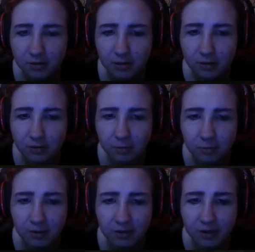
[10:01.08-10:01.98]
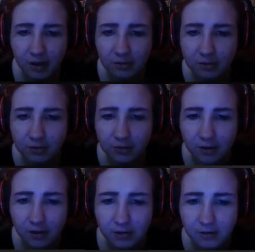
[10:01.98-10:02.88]
It was a bitch and a half doing the
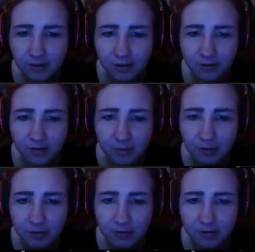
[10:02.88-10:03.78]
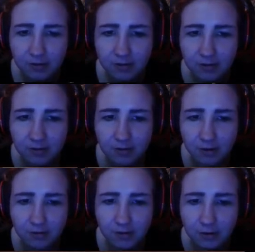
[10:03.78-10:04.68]
colored sectors, but it was so
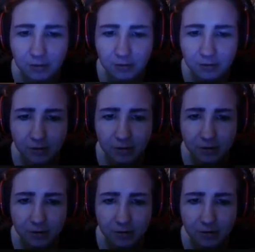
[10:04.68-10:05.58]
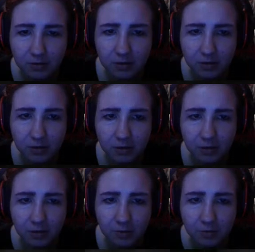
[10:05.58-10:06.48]
very much worth it. Did I?
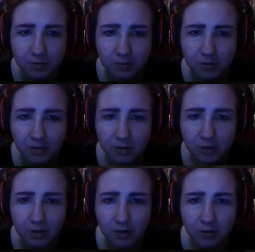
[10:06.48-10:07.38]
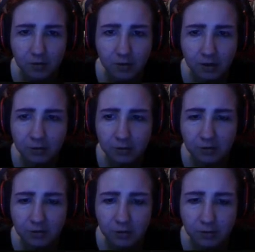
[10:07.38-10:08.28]
Oh. So that switch
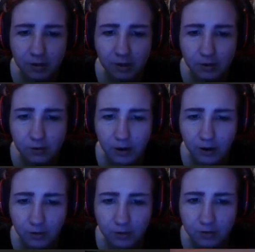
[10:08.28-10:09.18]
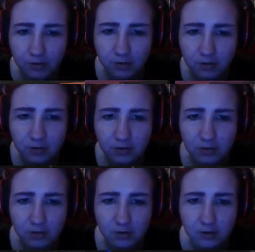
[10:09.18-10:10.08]
is what will get you out.
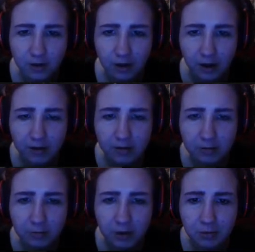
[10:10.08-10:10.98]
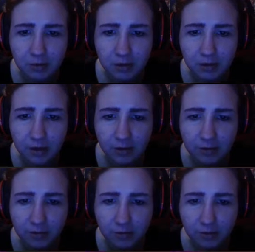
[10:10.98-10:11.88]
I guess I should probably put an
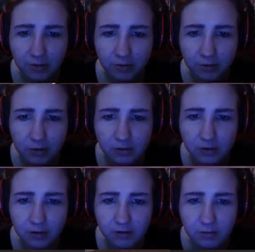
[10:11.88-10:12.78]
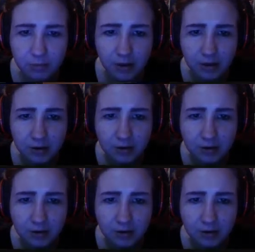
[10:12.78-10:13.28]
indication of what that switch does, but